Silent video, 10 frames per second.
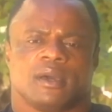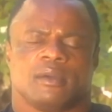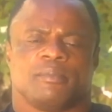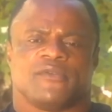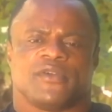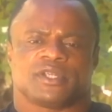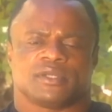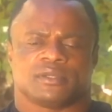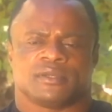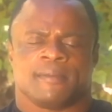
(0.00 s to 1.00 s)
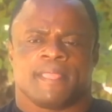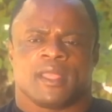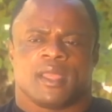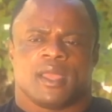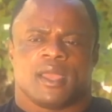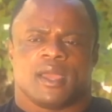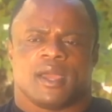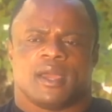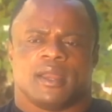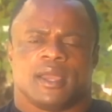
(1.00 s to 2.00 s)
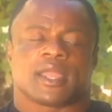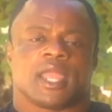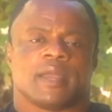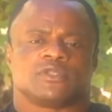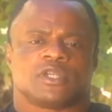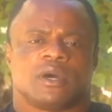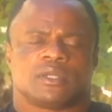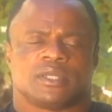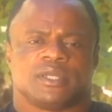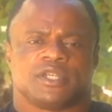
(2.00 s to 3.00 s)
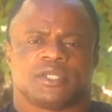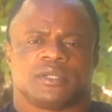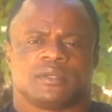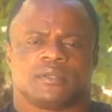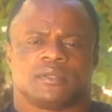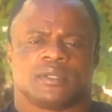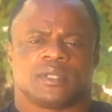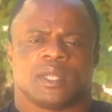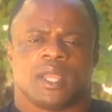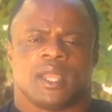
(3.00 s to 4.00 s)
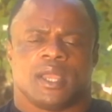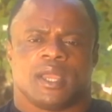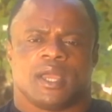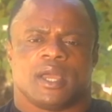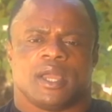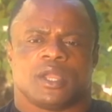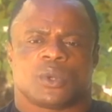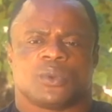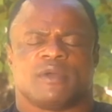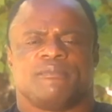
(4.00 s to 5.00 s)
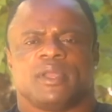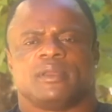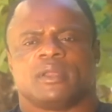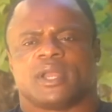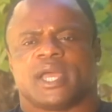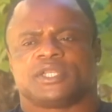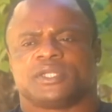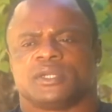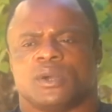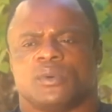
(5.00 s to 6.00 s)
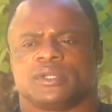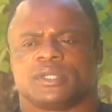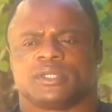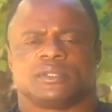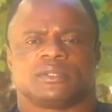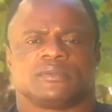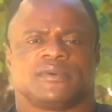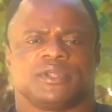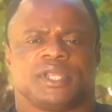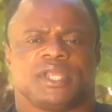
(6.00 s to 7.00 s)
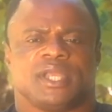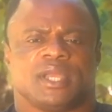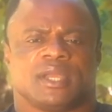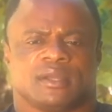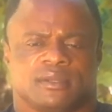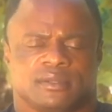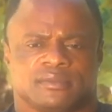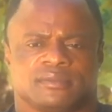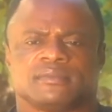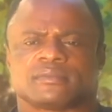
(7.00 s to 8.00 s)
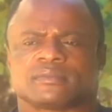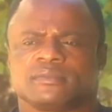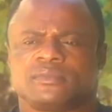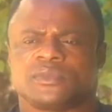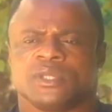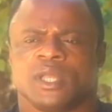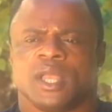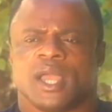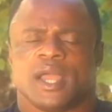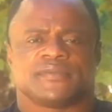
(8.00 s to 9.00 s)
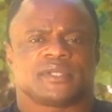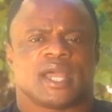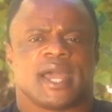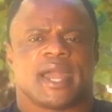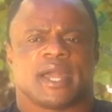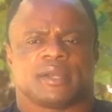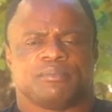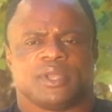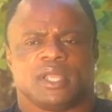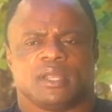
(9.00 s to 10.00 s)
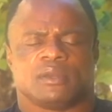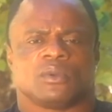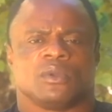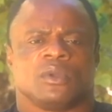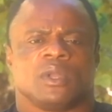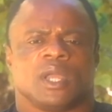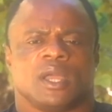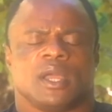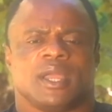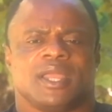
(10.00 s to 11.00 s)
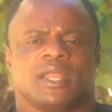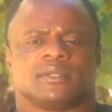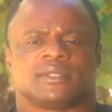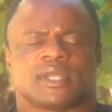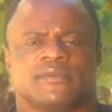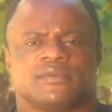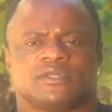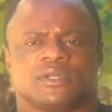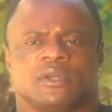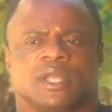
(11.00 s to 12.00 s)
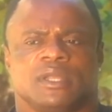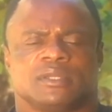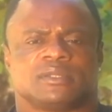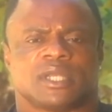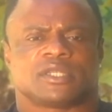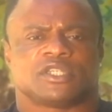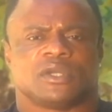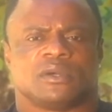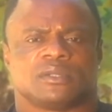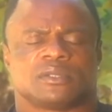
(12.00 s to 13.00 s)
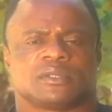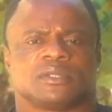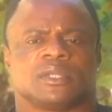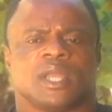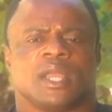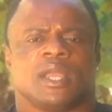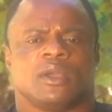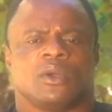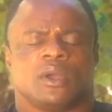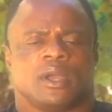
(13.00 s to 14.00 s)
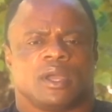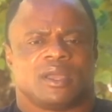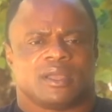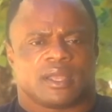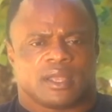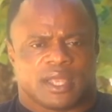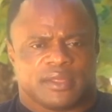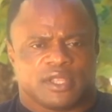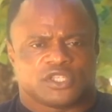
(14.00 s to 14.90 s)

perfection. And I came third in the show. It could have been the last show I wanted to do for the year. After I had been in six shows, getting